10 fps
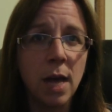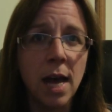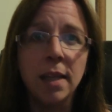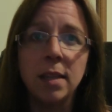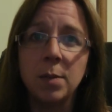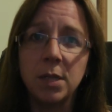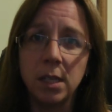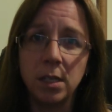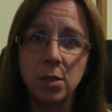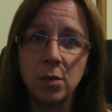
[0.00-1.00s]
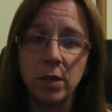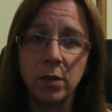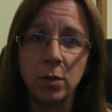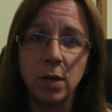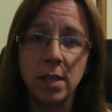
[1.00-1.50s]
and the potential
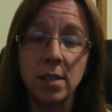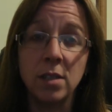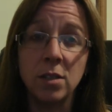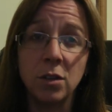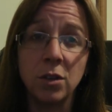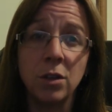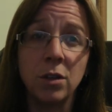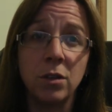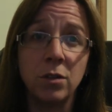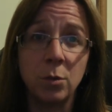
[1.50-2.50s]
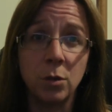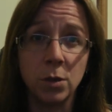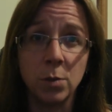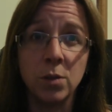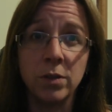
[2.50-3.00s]
level as the zone of proximal